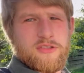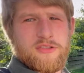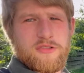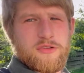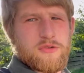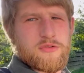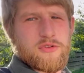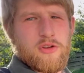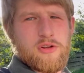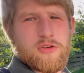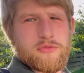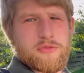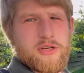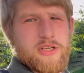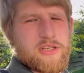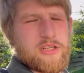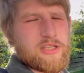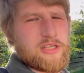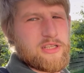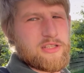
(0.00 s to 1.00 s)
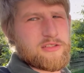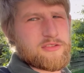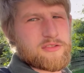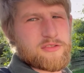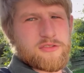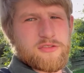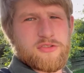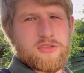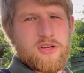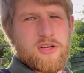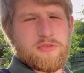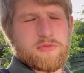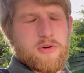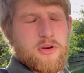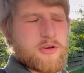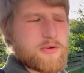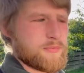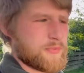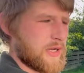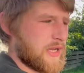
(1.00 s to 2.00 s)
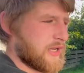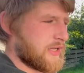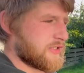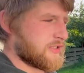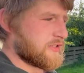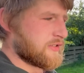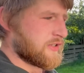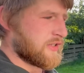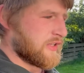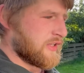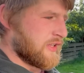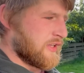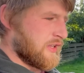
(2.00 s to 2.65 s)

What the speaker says: because I was already sort of running behind.